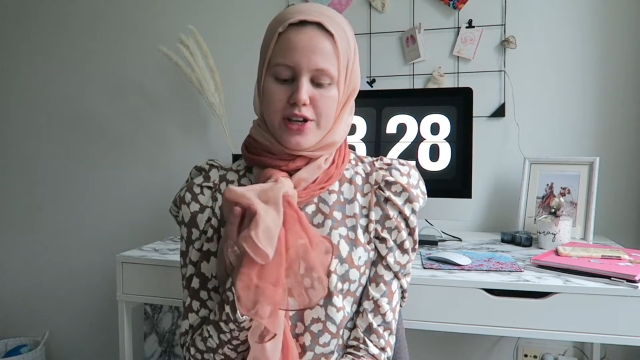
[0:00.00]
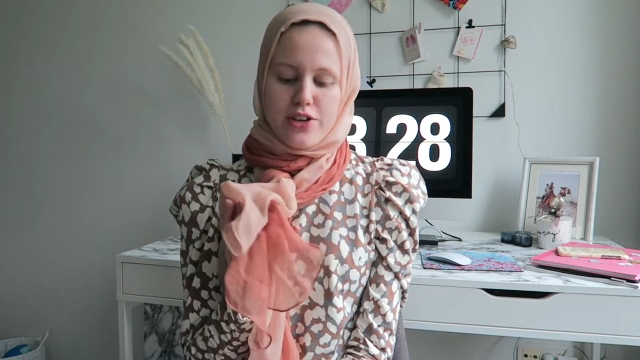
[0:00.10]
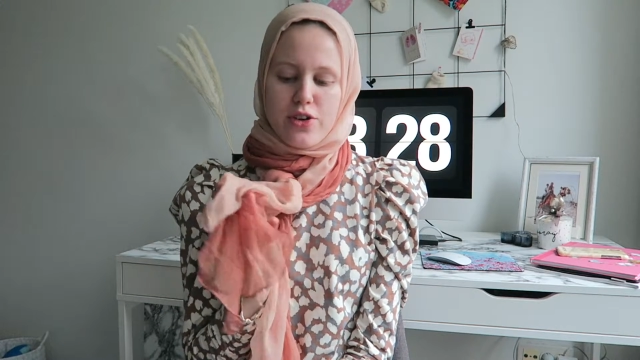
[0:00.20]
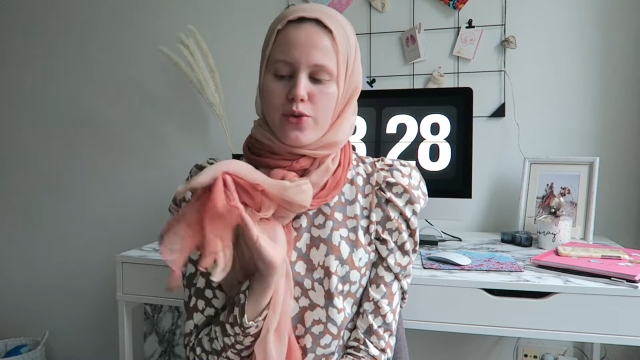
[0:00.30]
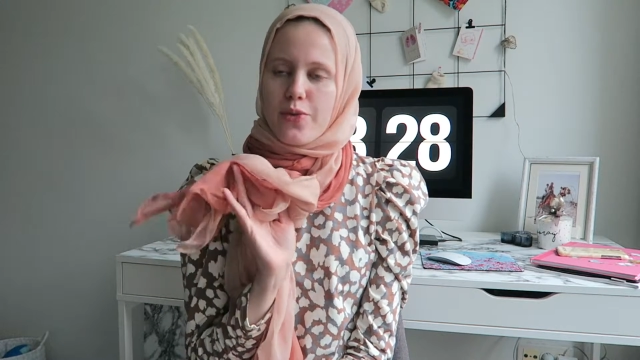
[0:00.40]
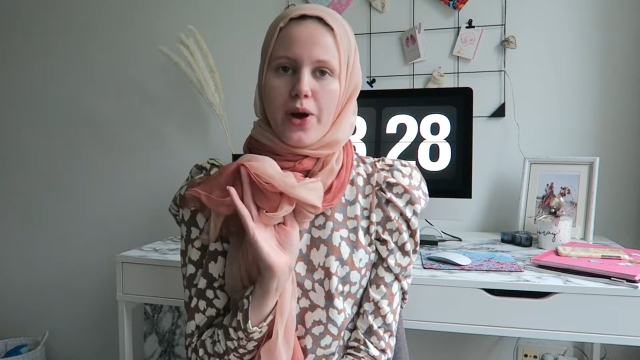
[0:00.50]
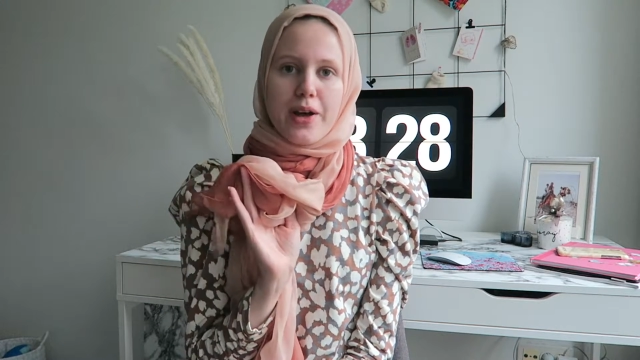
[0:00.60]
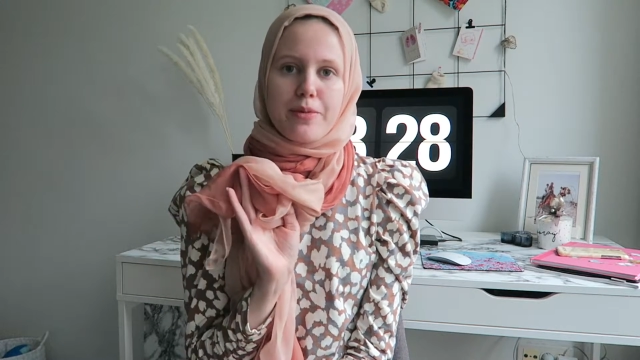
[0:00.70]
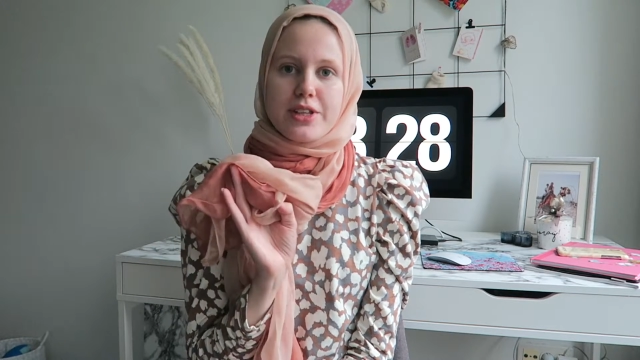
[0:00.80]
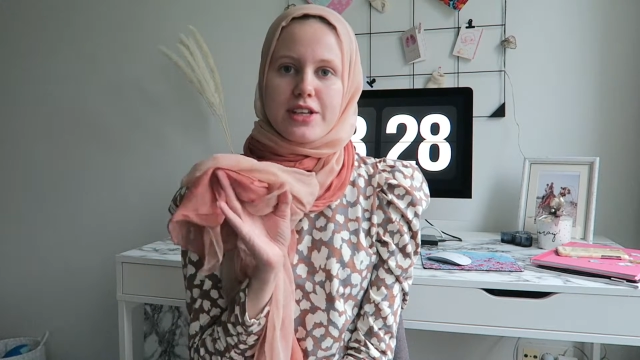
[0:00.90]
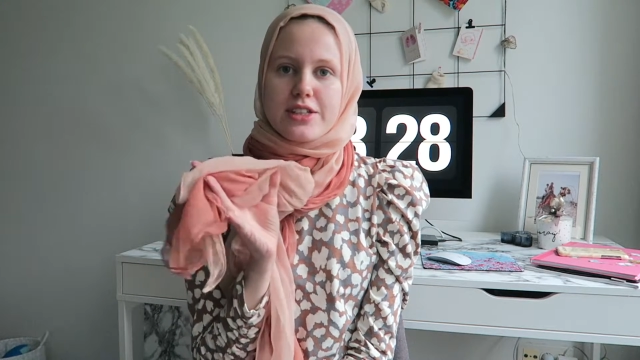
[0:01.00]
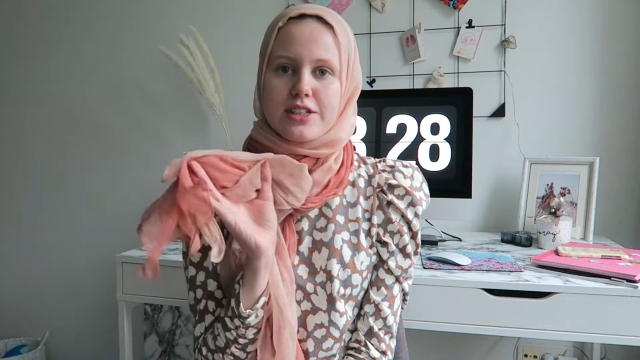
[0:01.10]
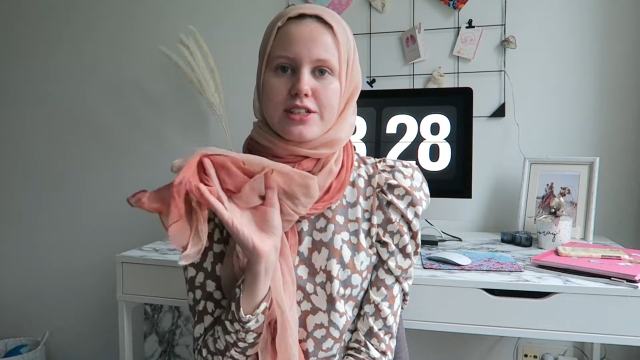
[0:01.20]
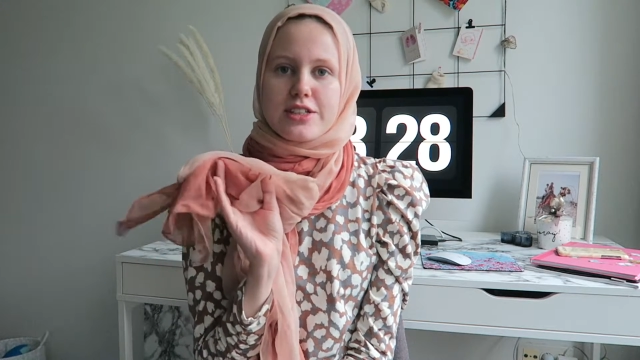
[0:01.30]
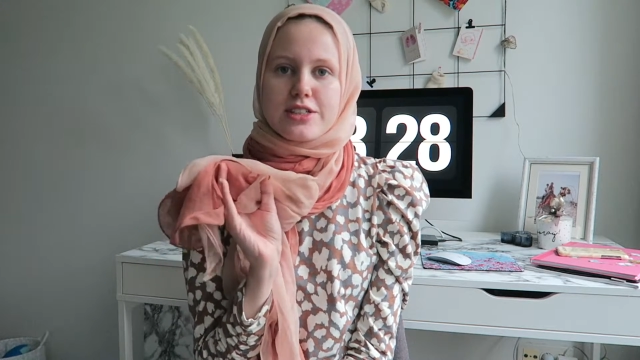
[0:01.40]
I don't know why, but I
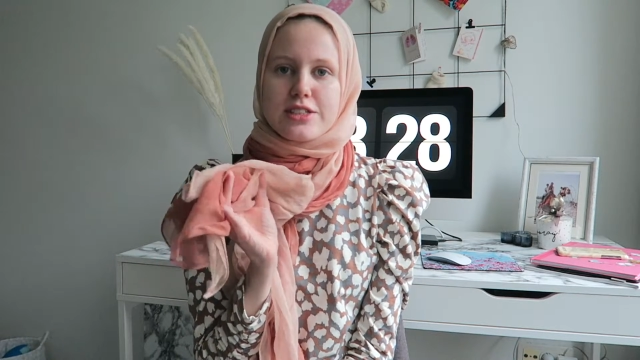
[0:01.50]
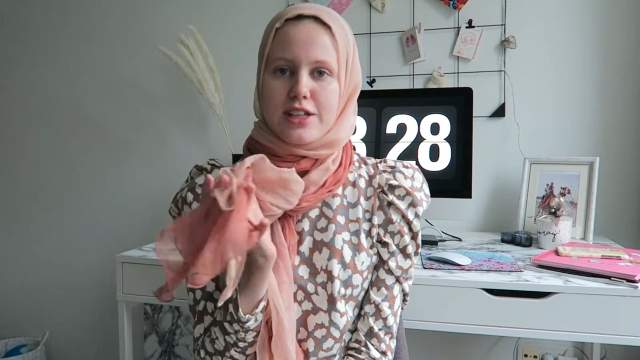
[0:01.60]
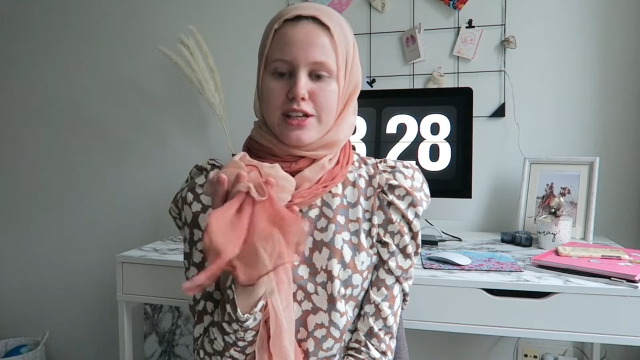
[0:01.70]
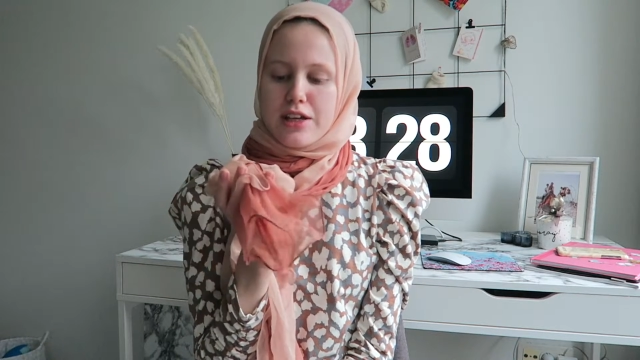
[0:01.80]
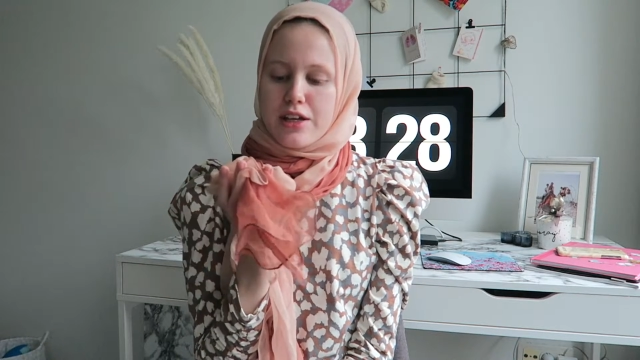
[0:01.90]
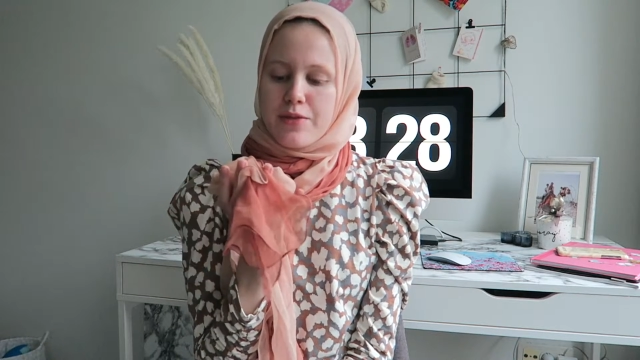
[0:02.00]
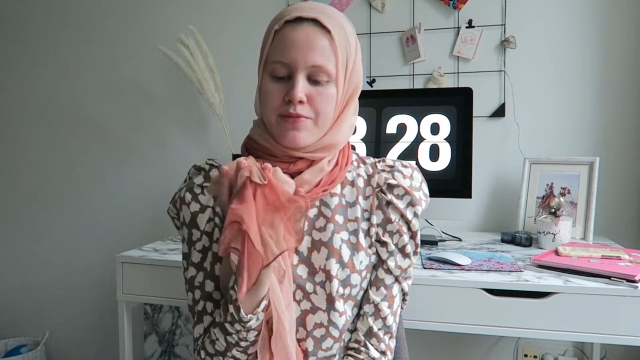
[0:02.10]
think this like